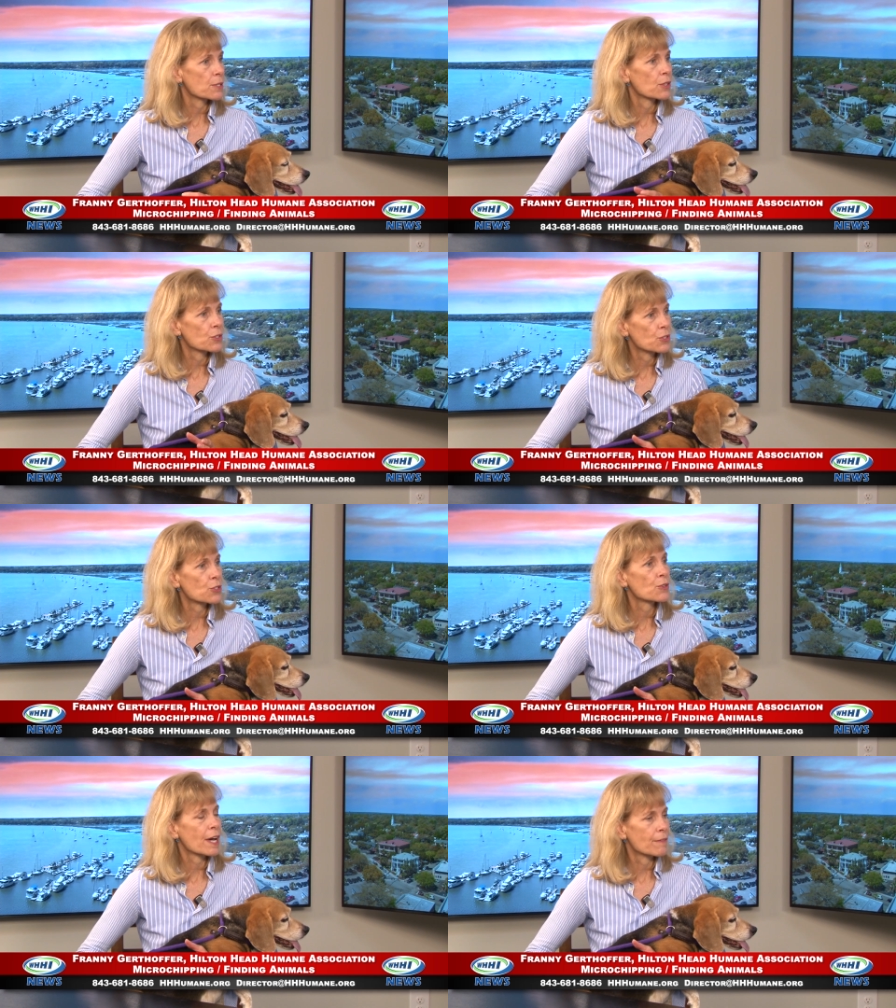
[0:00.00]
So you
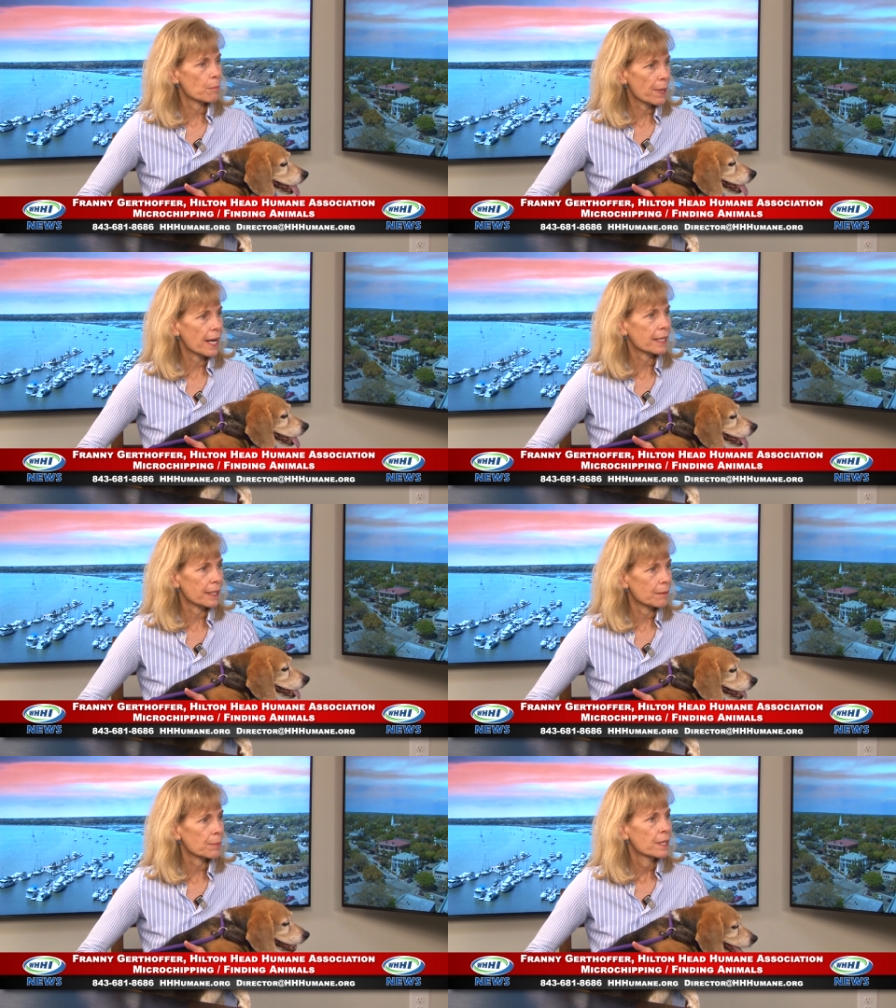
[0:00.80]
do have a
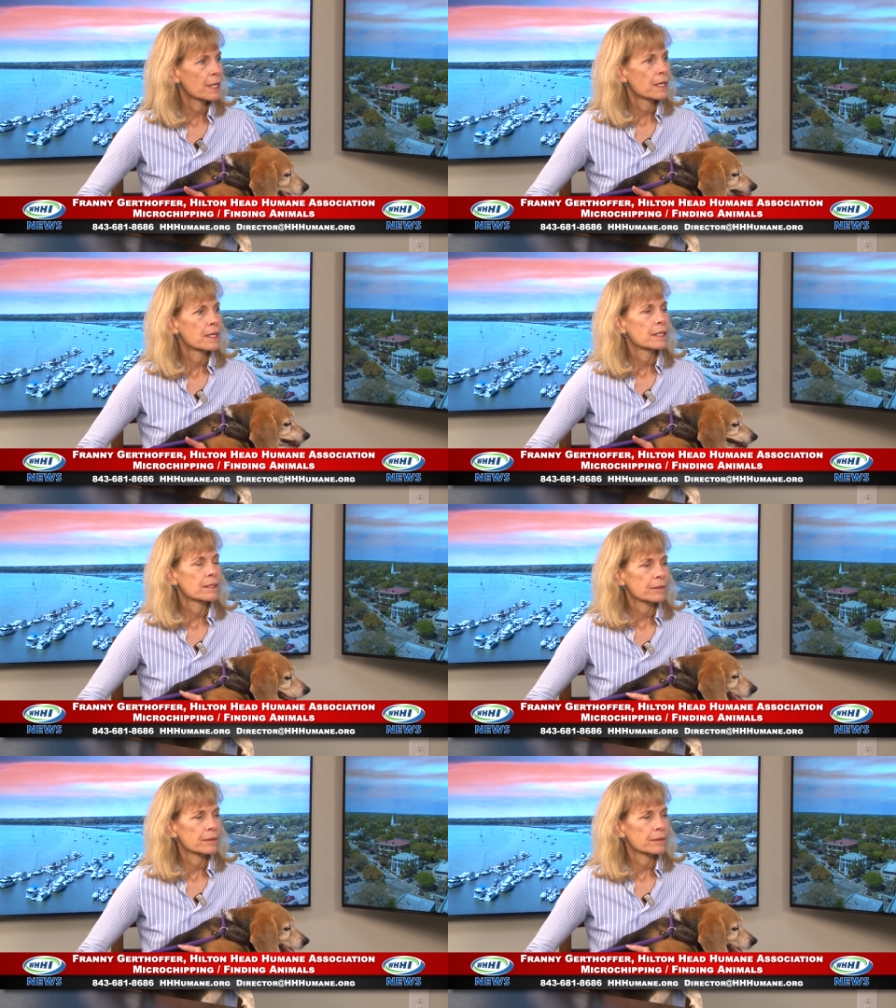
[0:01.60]
backup. But still, you